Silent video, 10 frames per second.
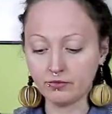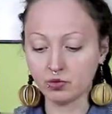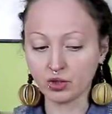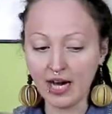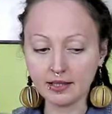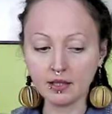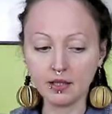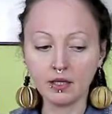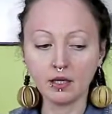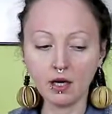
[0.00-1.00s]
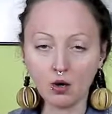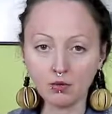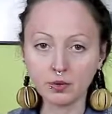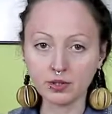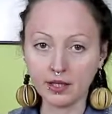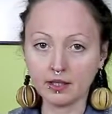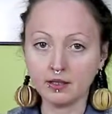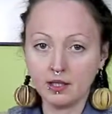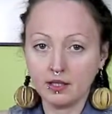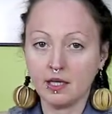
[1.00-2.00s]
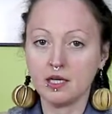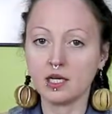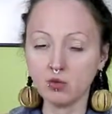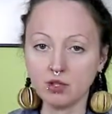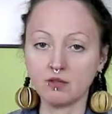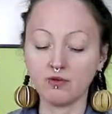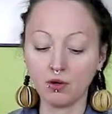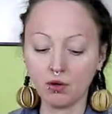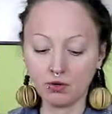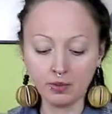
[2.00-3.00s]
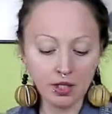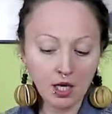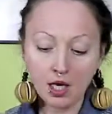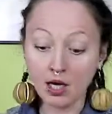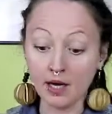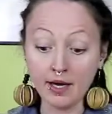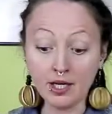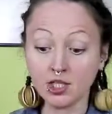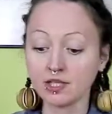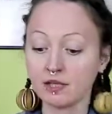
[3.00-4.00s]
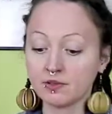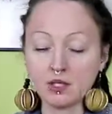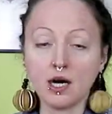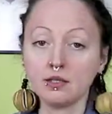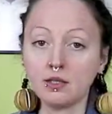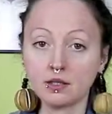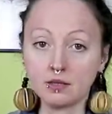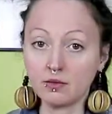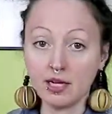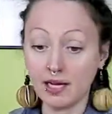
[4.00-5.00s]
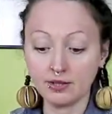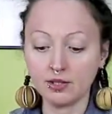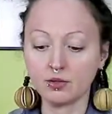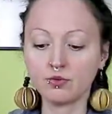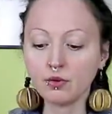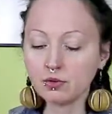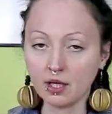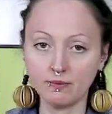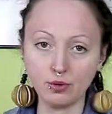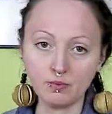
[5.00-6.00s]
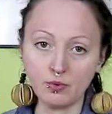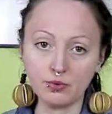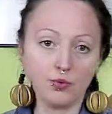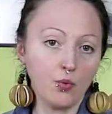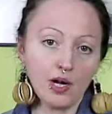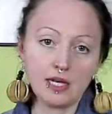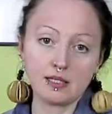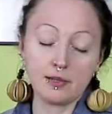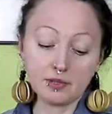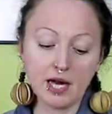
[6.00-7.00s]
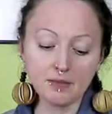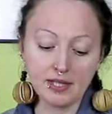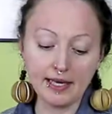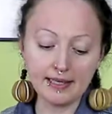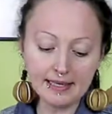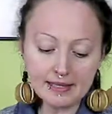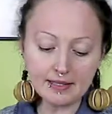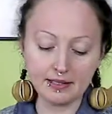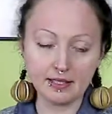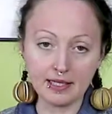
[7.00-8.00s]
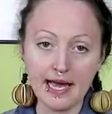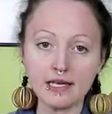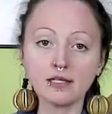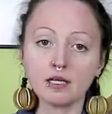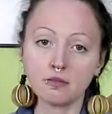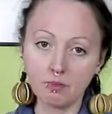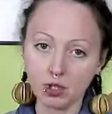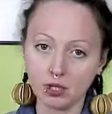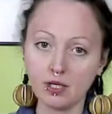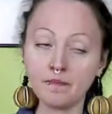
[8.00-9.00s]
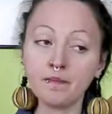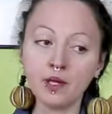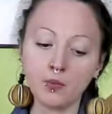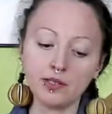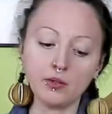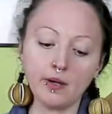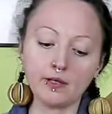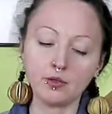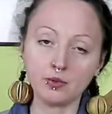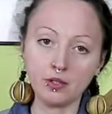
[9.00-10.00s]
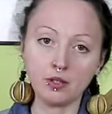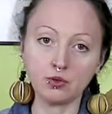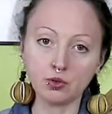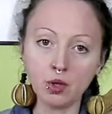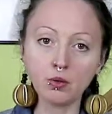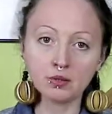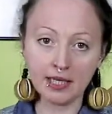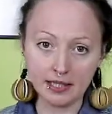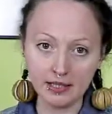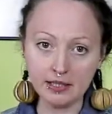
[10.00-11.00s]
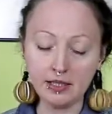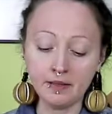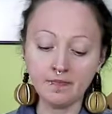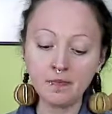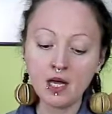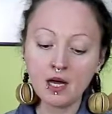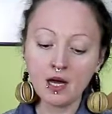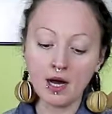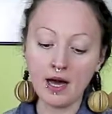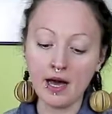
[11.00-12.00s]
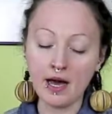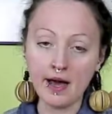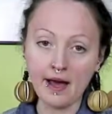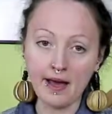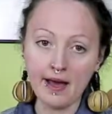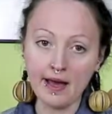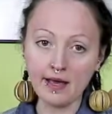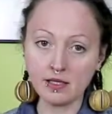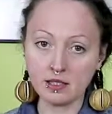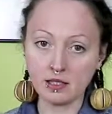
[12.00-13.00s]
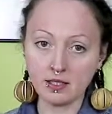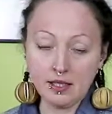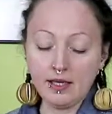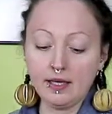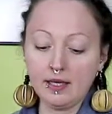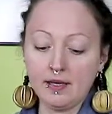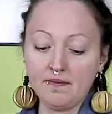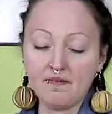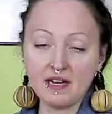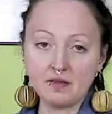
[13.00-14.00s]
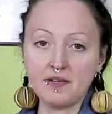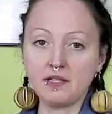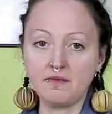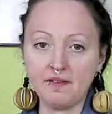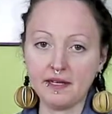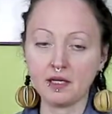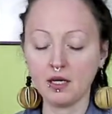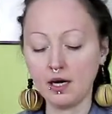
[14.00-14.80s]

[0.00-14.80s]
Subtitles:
runny, almost like in the liquid form, just after adding 4 tablespoons, whereas sometimes, like in this case, especially when you are using raw tahini, it's very thick.